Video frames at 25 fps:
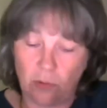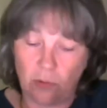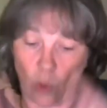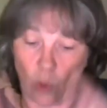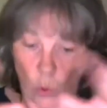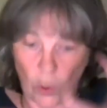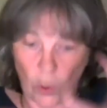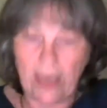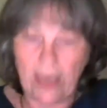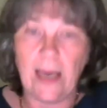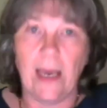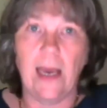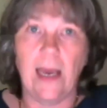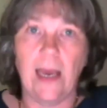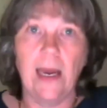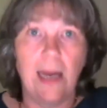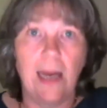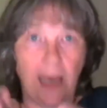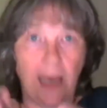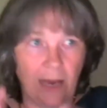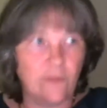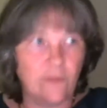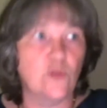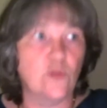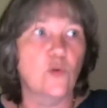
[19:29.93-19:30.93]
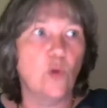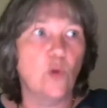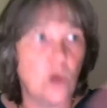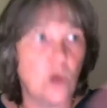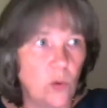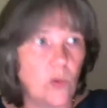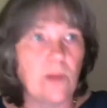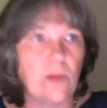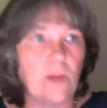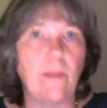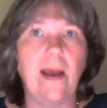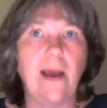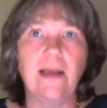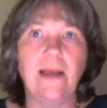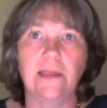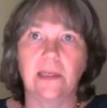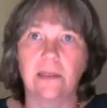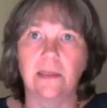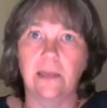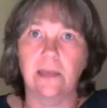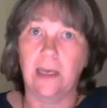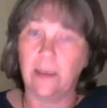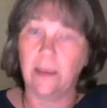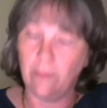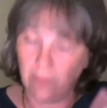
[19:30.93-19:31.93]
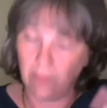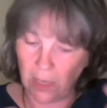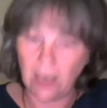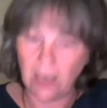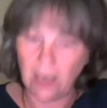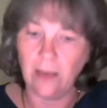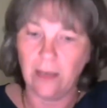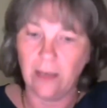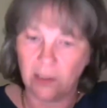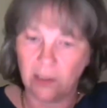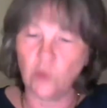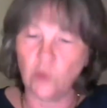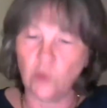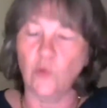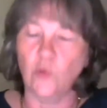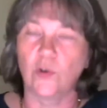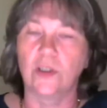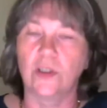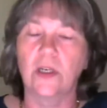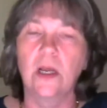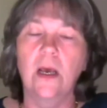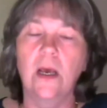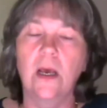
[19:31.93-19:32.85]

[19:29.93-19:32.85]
Okay, and I have to know in what basket I am. Yeah, that's good.